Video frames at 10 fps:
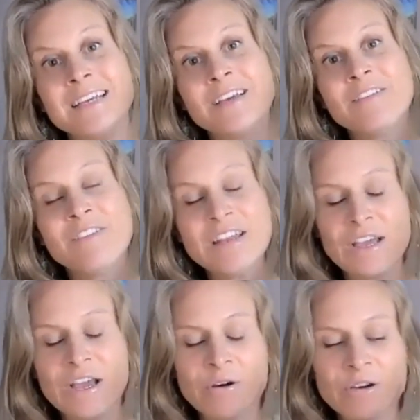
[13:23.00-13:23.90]

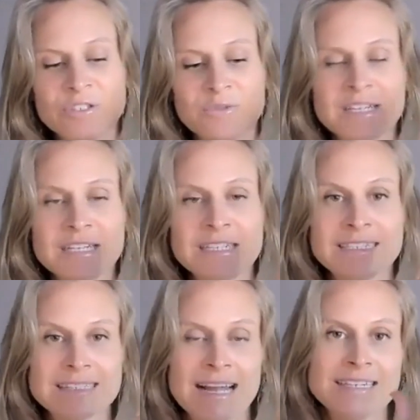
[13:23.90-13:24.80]
video is really
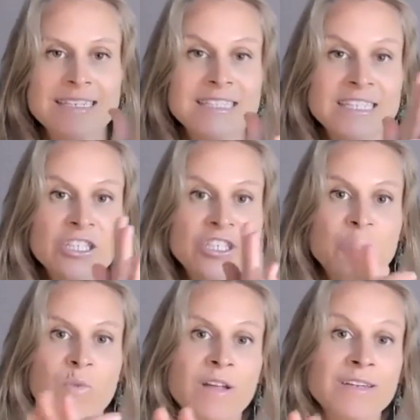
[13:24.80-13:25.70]
designed to teach you
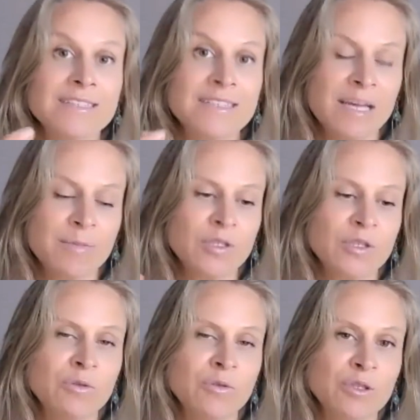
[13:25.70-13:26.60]
wellness tips
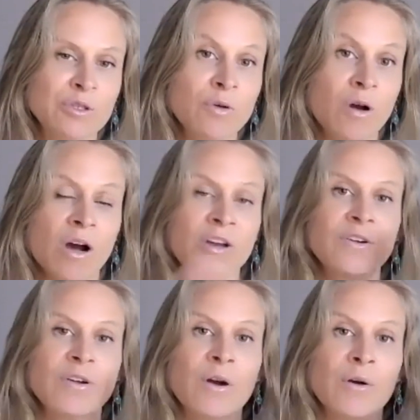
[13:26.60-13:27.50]
to do on
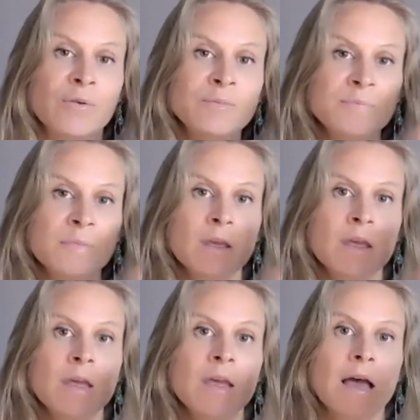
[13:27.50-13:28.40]
your own.
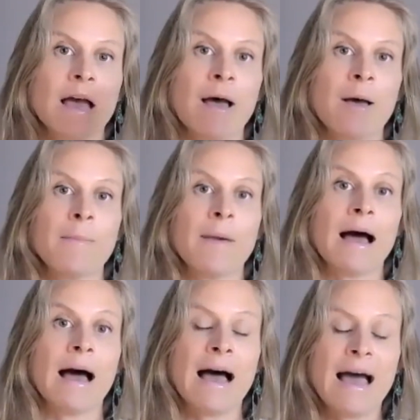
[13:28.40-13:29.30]

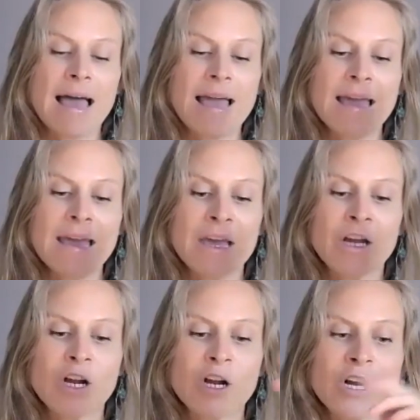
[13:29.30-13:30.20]
I
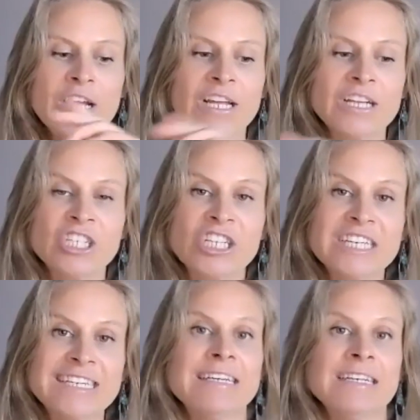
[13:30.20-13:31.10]
encourage
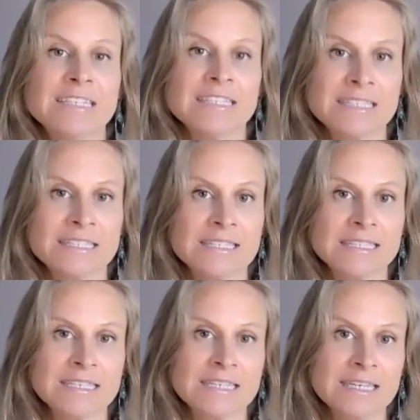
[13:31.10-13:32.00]
ease
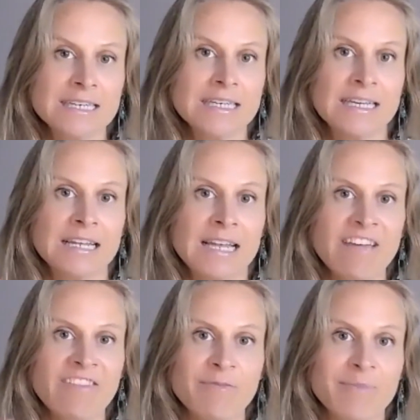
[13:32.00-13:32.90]
in life
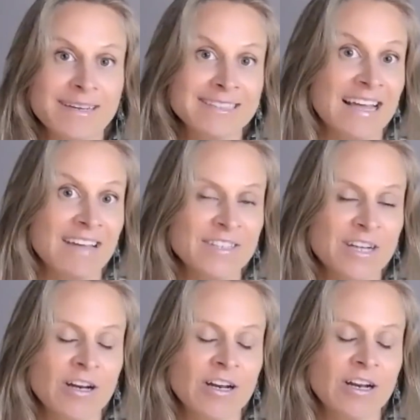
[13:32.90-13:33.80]
because life is
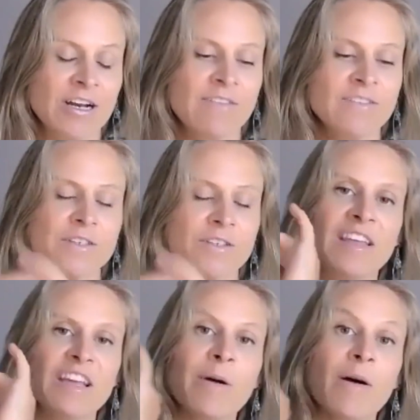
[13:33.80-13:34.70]
hard enough. So
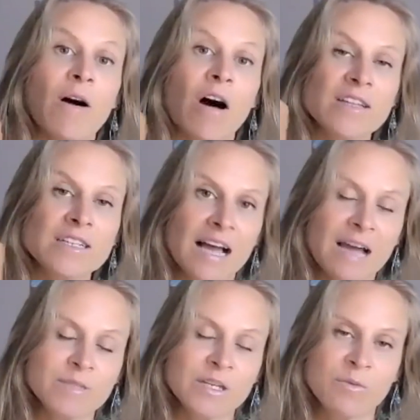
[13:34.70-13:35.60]
think about all the
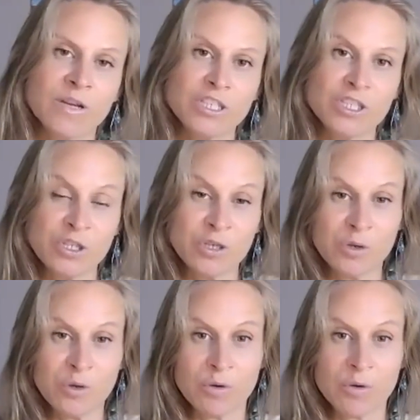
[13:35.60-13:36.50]
times in which
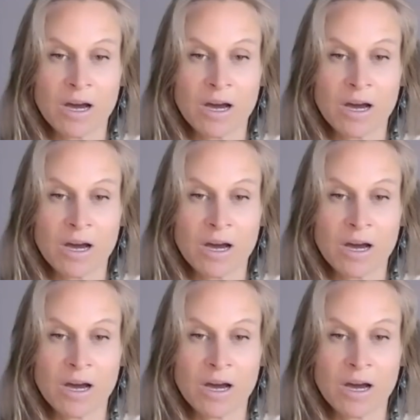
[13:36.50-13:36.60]
you